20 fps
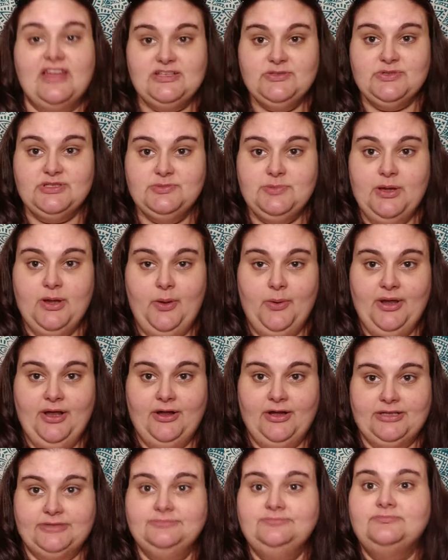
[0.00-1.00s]
that's what's been
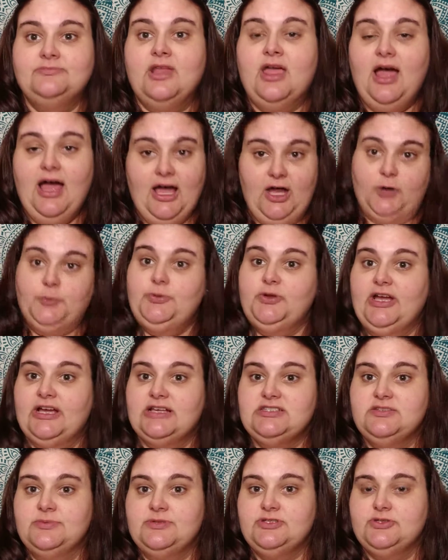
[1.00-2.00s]
going on. I hope you
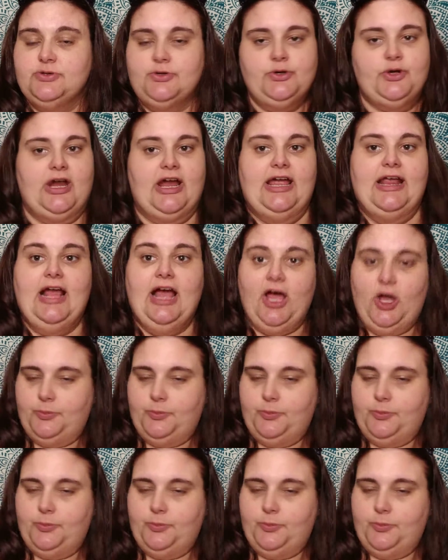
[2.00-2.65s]
guys have been doing great.